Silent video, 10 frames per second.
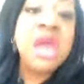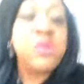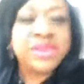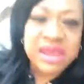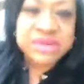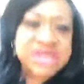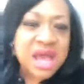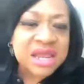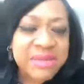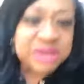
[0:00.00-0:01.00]
When they were
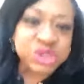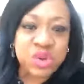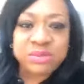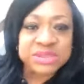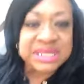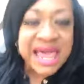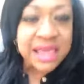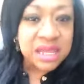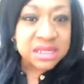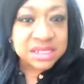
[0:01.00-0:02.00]
talking about Trump was
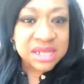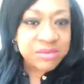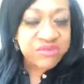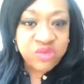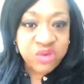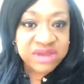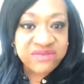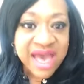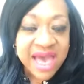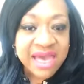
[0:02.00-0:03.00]
likened unto number
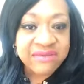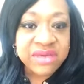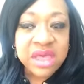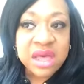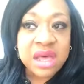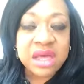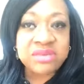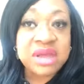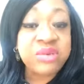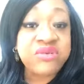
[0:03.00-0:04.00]
45,
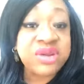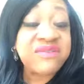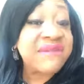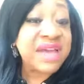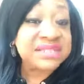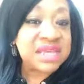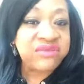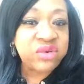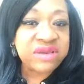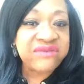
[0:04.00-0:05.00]
Isaiah
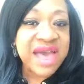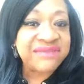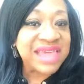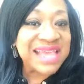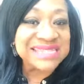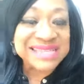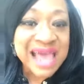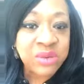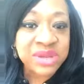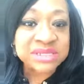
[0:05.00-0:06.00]
45, King
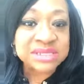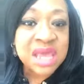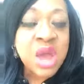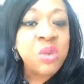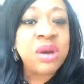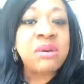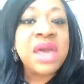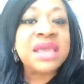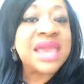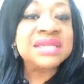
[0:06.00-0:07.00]
Cyrus. Well,
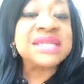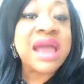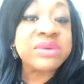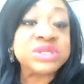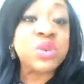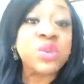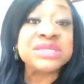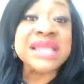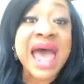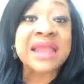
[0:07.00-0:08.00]
King Cyrus was
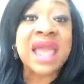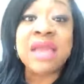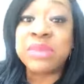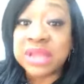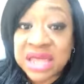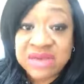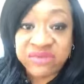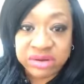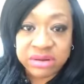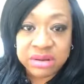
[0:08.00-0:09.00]
not a
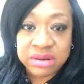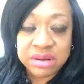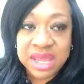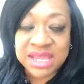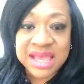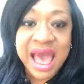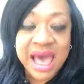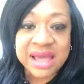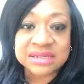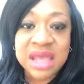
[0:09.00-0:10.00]
believer in
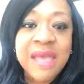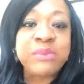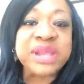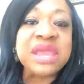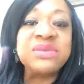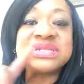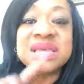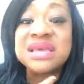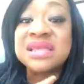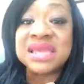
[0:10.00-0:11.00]
God, but he was a
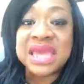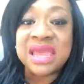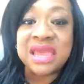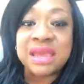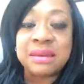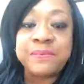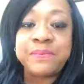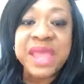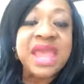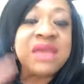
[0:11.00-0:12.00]
good king.
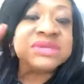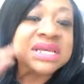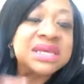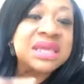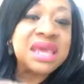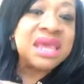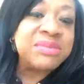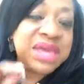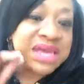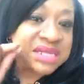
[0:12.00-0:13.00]
He was a good king
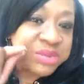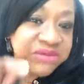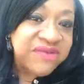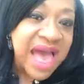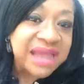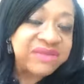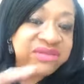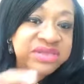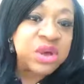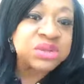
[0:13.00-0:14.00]
because he provided
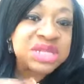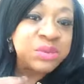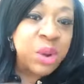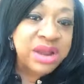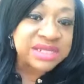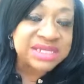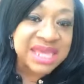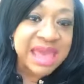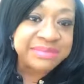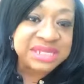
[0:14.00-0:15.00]
for those he brought into
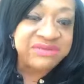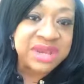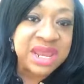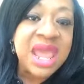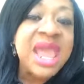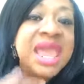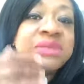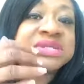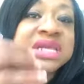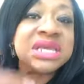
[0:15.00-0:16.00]
captivity.
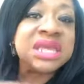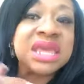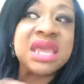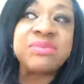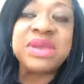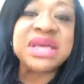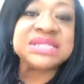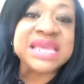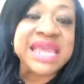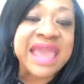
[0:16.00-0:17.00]
He was a good king
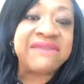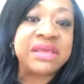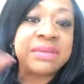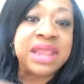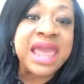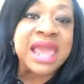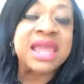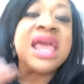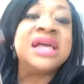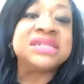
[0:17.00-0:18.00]
because he gave them
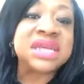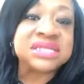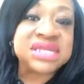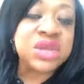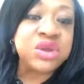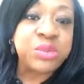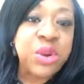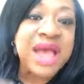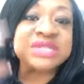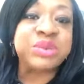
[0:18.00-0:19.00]
land to continue to
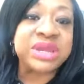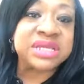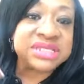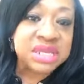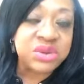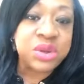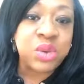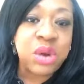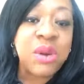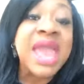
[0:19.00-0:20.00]
prosper and continue to
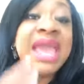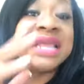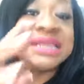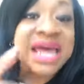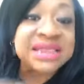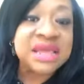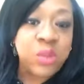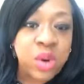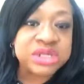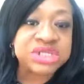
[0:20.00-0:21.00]
grow. He let
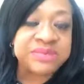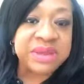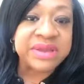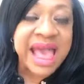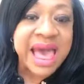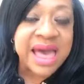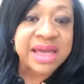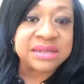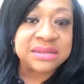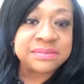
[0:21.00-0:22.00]
them worship their
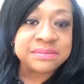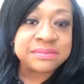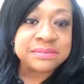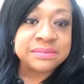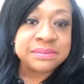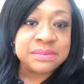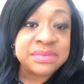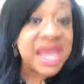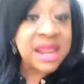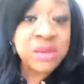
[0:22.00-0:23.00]
God.
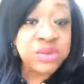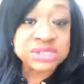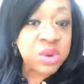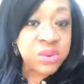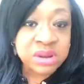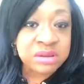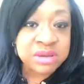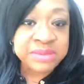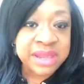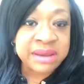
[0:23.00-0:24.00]
That ain't what's going on
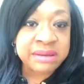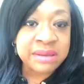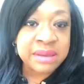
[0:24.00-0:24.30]
up there.